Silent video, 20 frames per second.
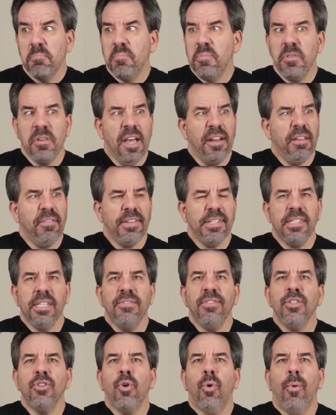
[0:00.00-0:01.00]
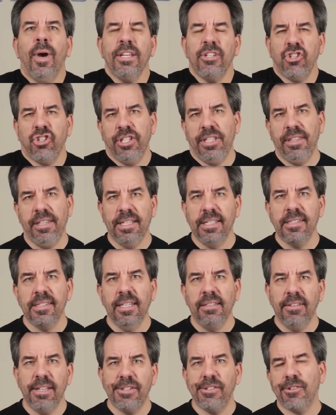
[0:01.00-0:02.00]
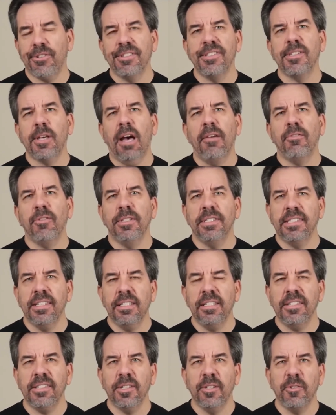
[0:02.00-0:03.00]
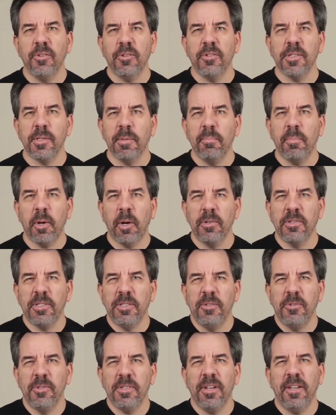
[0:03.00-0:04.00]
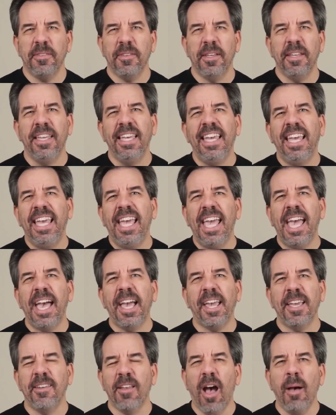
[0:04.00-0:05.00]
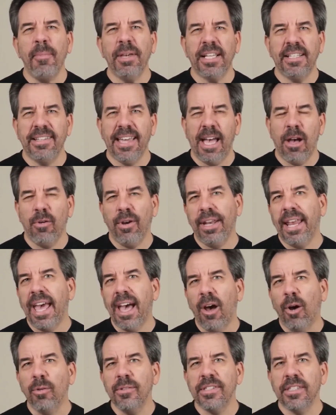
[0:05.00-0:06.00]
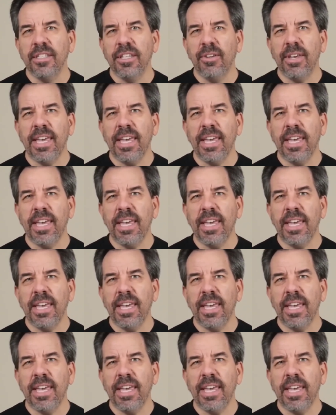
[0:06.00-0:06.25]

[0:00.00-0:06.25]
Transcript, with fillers: None of us even question this unless you're a sovereign citizen or some person who's on the economic down and outs and